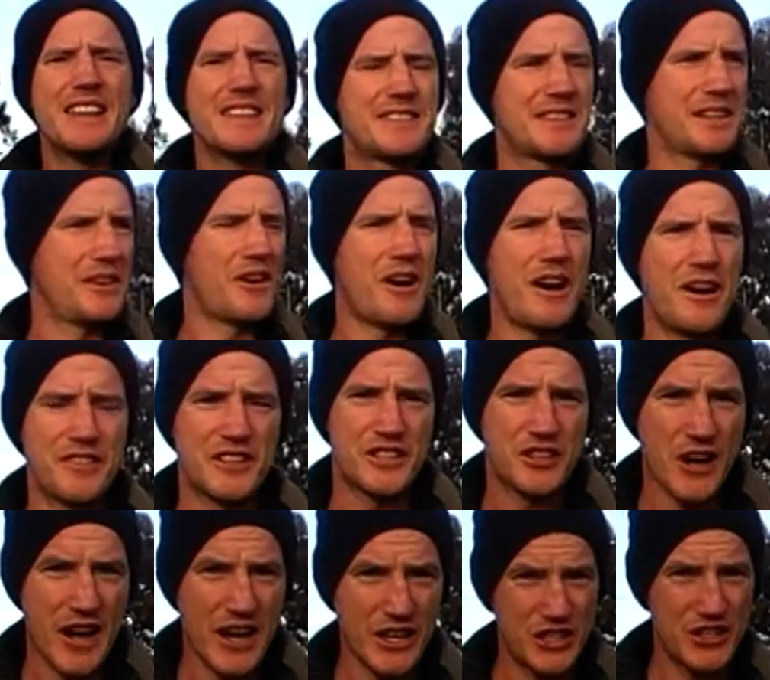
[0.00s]
The law of
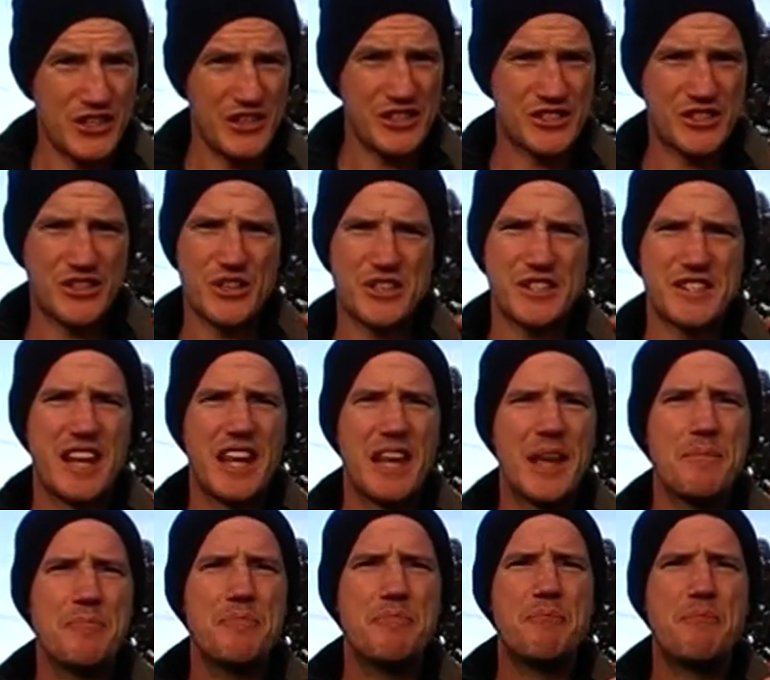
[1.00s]
attraction is just
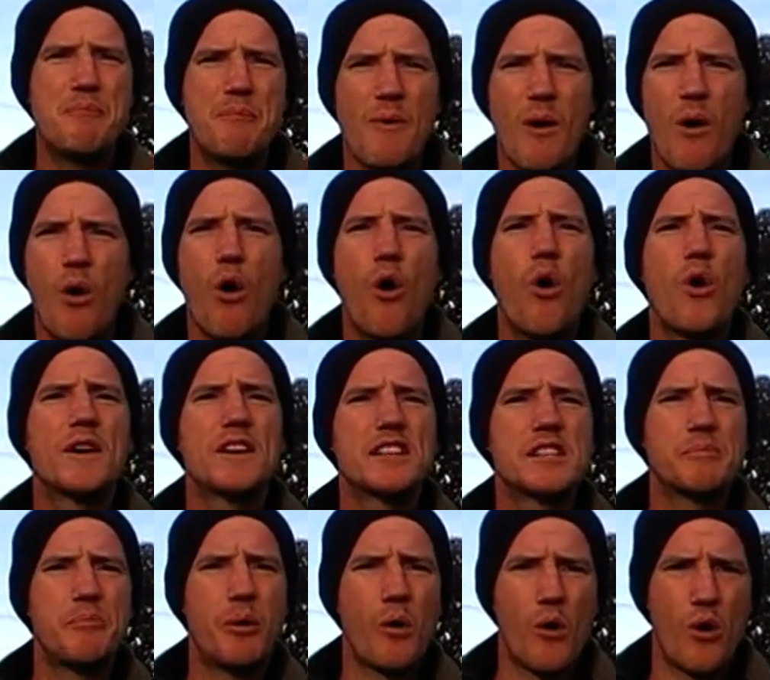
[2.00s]
hocus
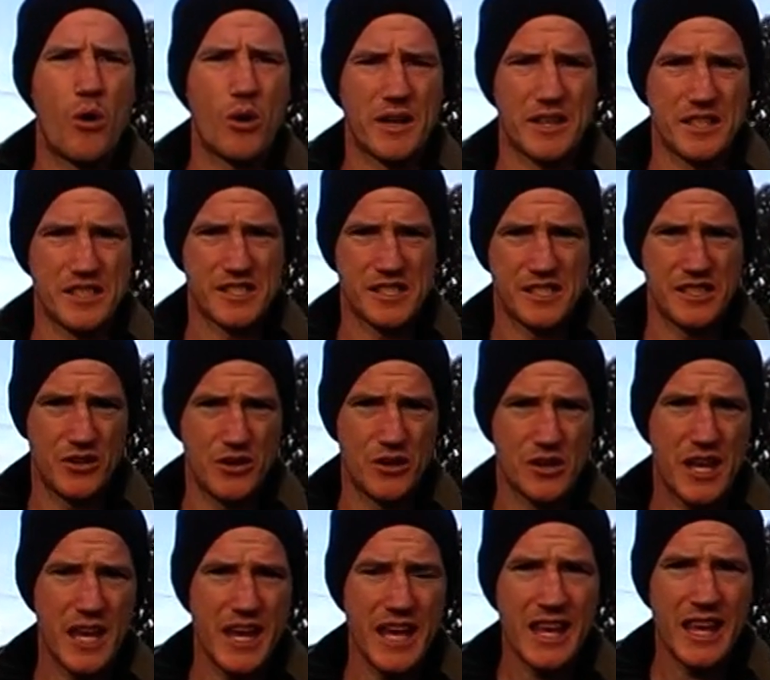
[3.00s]
pocus,
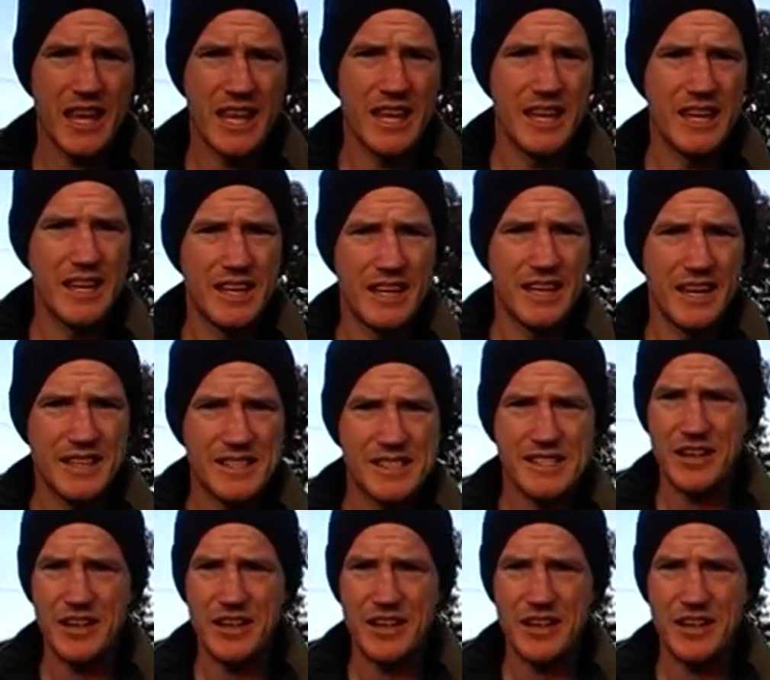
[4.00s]
okay? It's